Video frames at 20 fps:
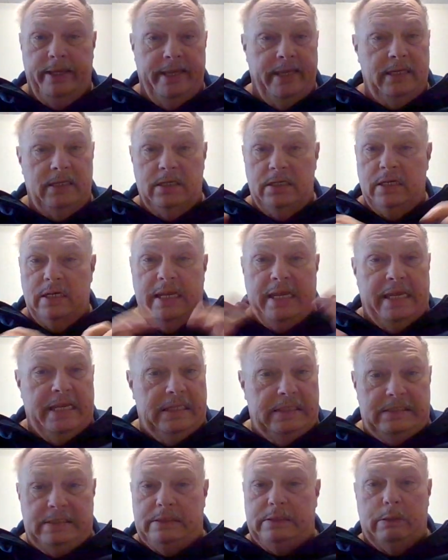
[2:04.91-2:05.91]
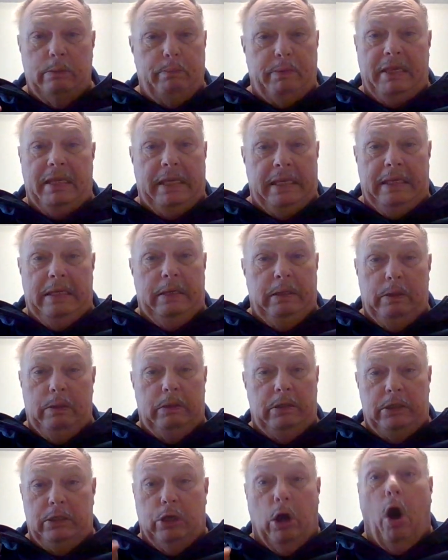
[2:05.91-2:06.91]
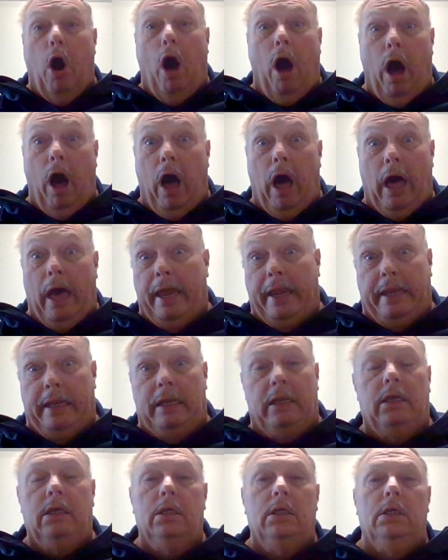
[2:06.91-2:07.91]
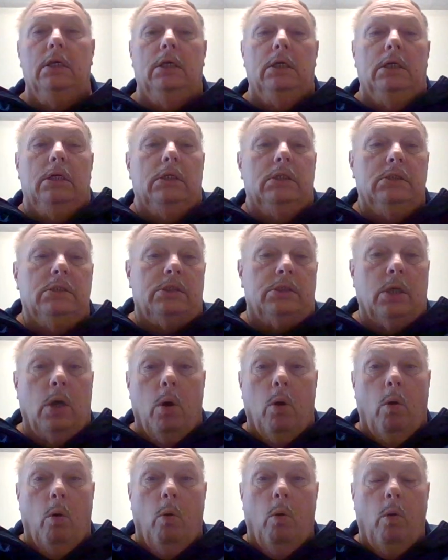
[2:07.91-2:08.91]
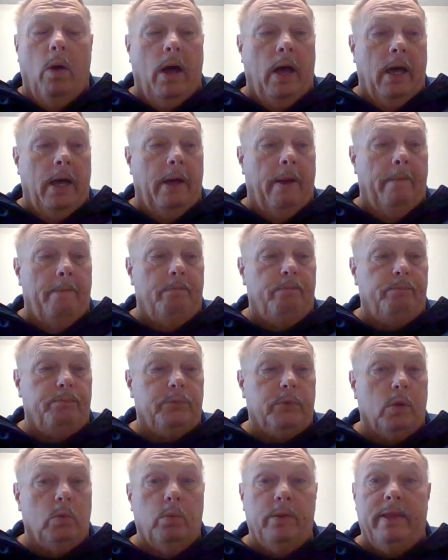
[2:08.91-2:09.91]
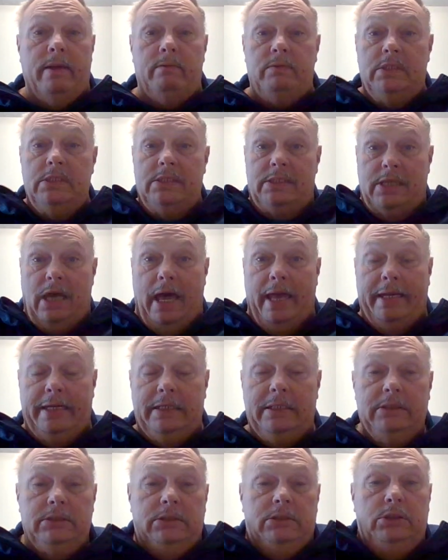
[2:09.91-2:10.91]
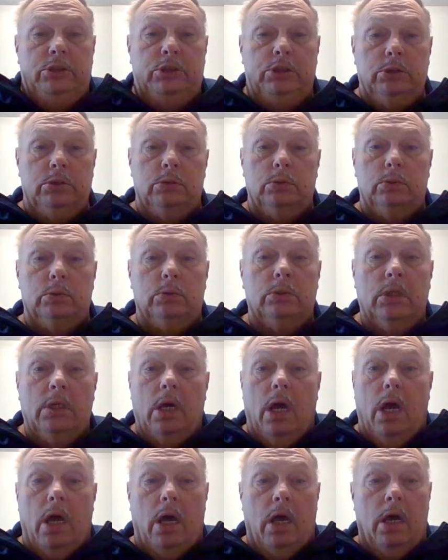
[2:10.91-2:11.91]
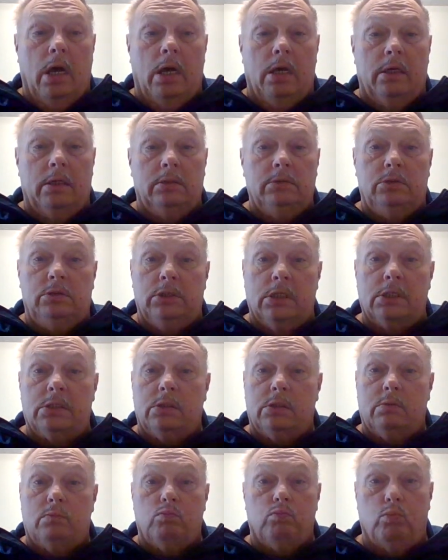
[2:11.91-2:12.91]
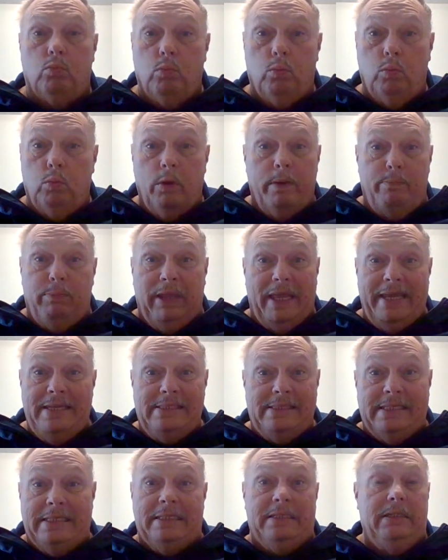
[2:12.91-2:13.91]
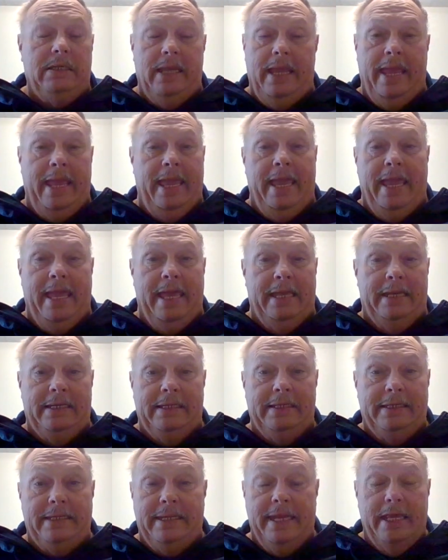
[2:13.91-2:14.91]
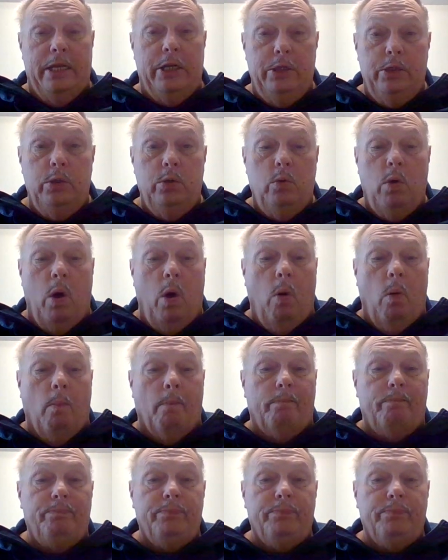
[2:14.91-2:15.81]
It needs to be gone. So um, we have decided to uh, just replace it and get a new home.